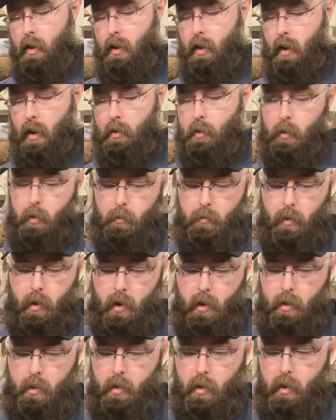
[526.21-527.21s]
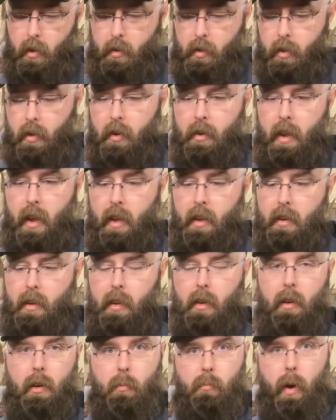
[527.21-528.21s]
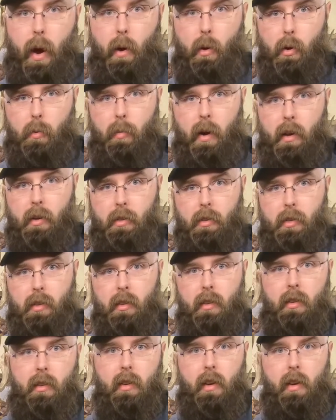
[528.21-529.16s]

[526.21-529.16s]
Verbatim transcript: and you can find the little dandy powder measure